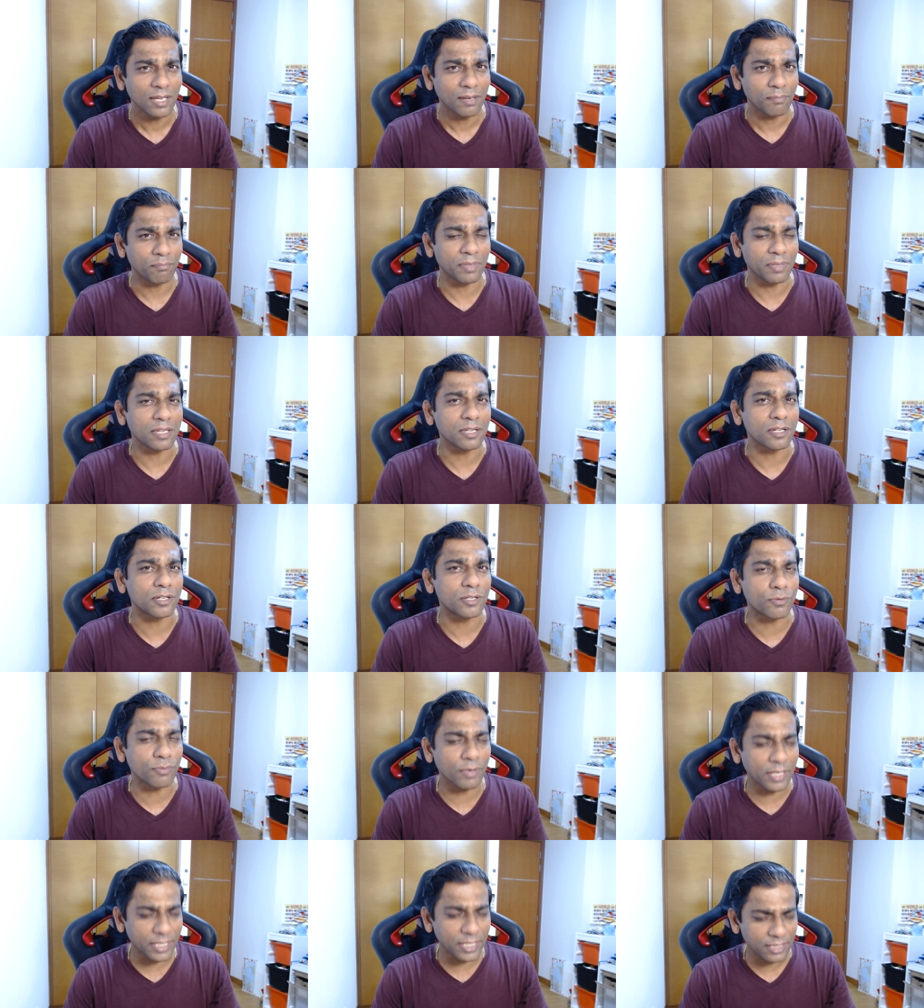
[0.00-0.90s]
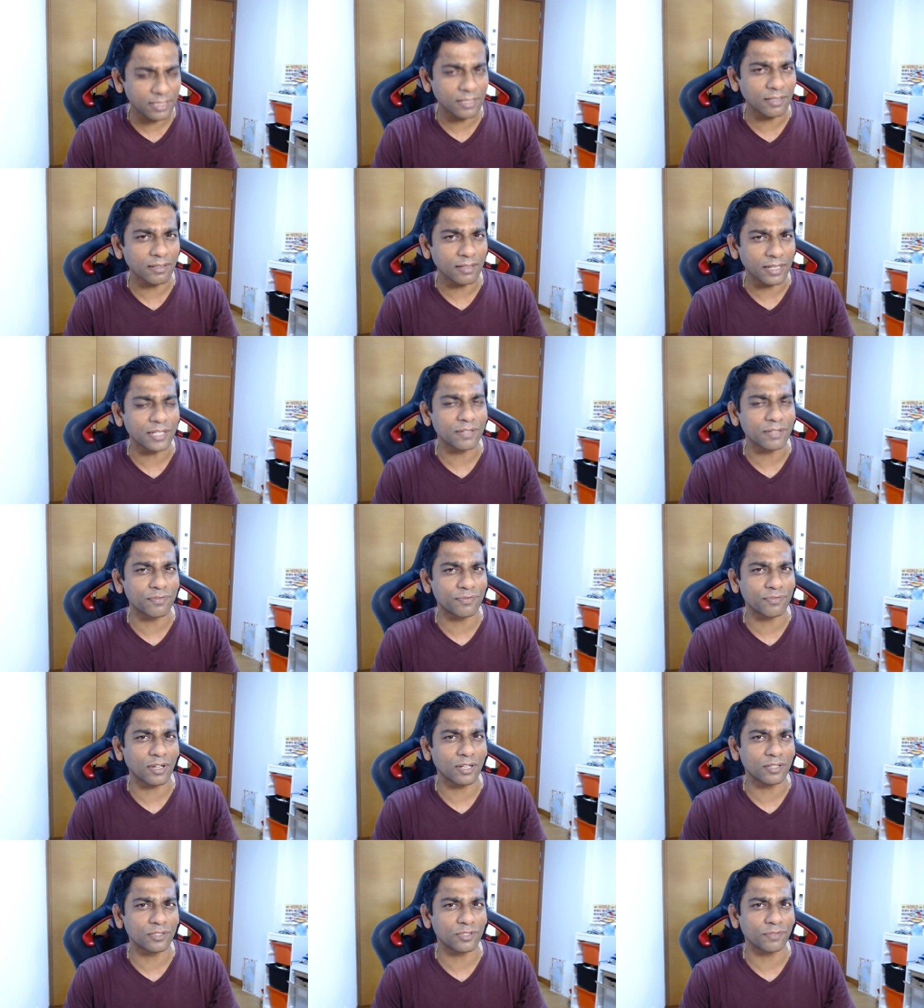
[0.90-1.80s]
being clinical in
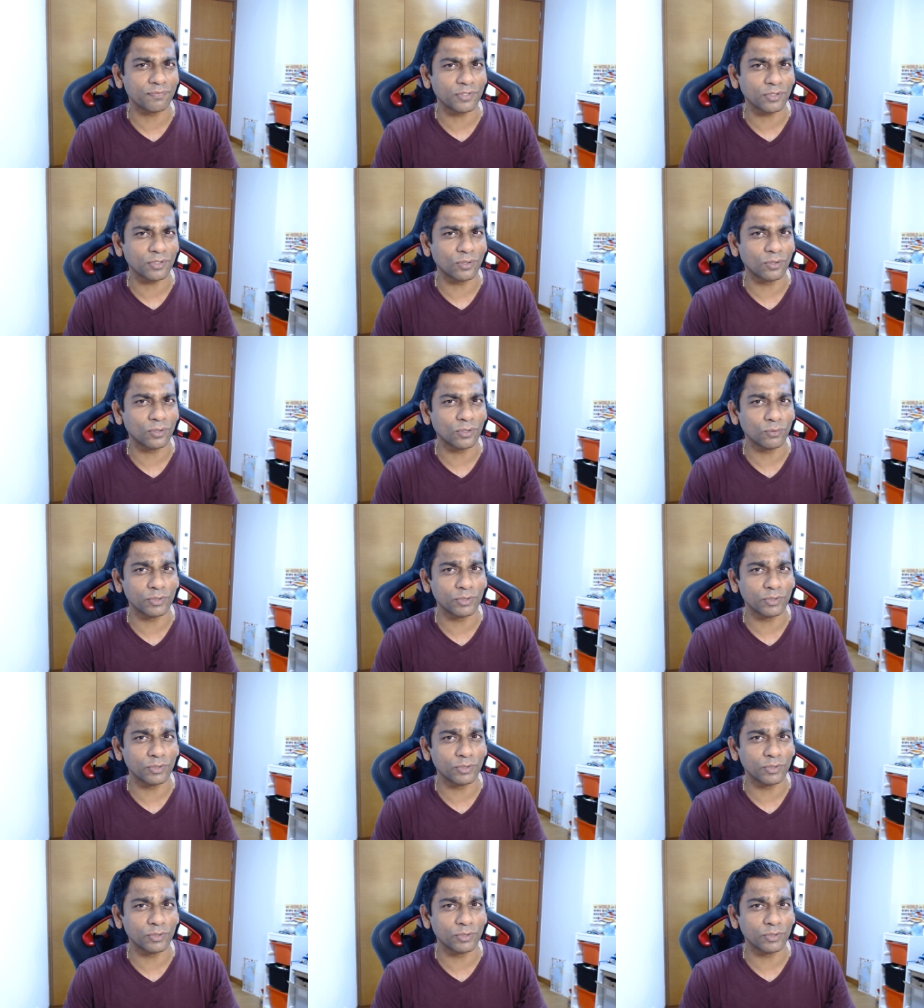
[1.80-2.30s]
front of the goal